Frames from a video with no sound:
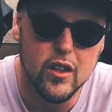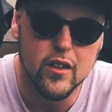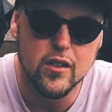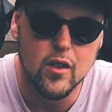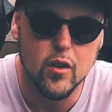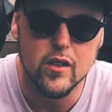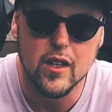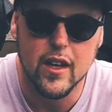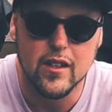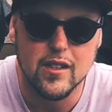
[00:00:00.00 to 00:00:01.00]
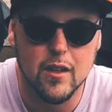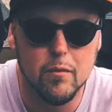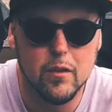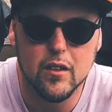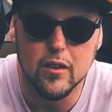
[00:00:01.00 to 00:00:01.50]
there's always kind of
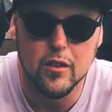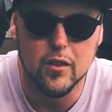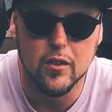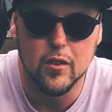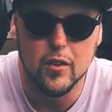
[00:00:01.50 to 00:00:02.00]
something to